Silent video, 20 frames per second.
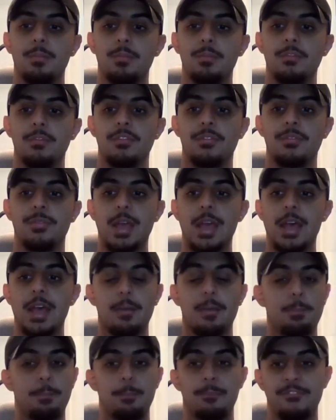
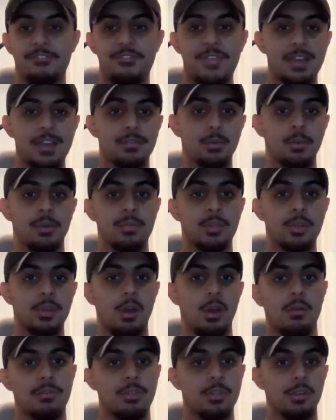factor of
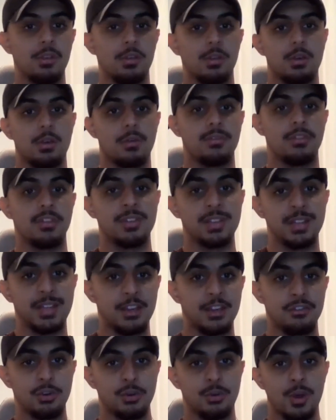the
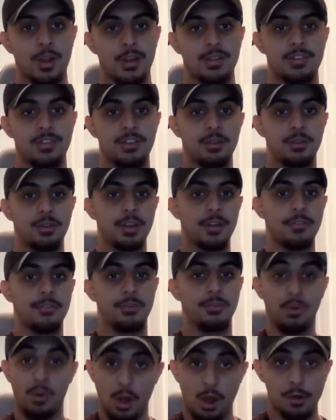selection criteria
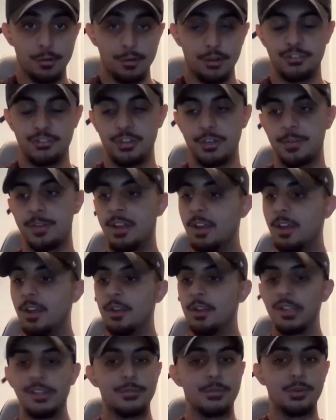for Origin,
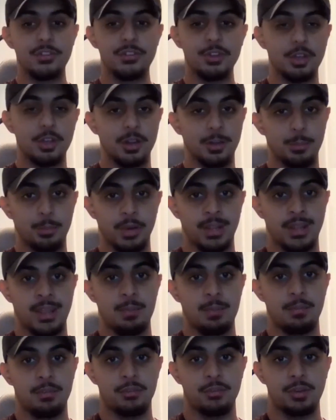you've also got to bring
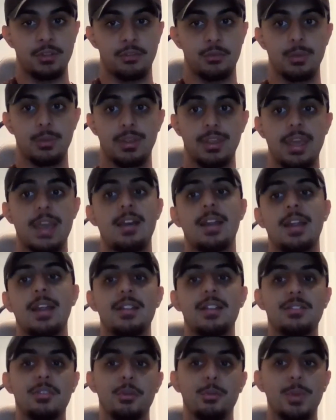chemistry into account,
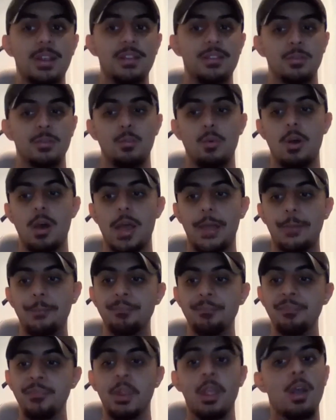and it's the reason why
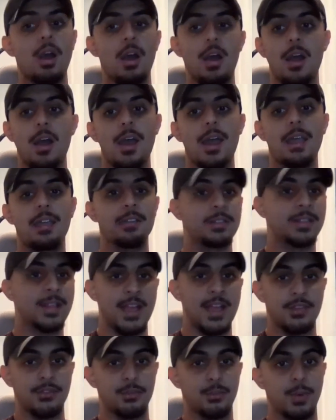I
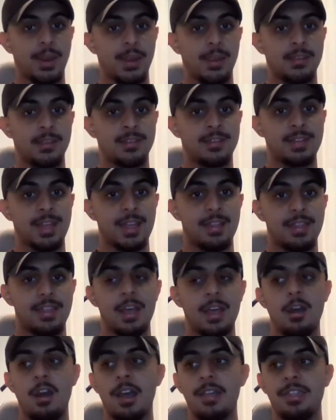last week said
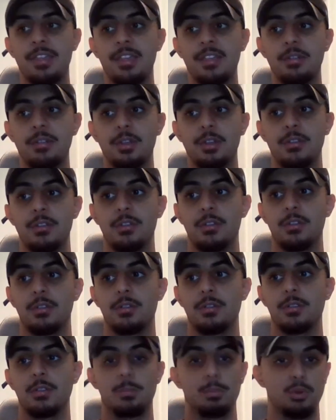that I think
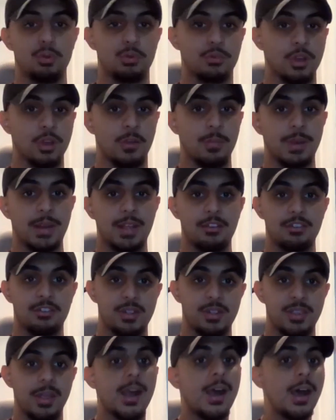the Blues combination
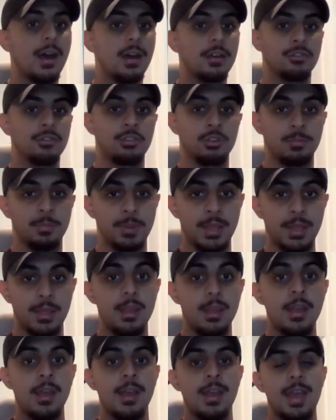in the half should
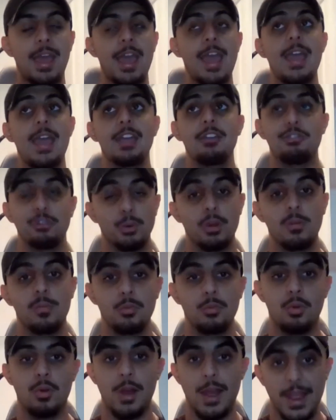be a
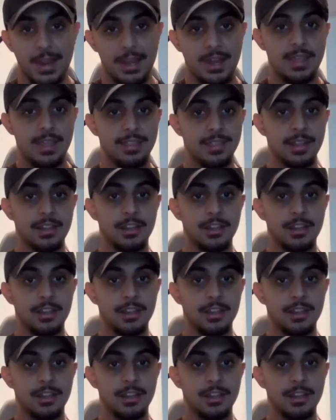Jerome Luai and Nathan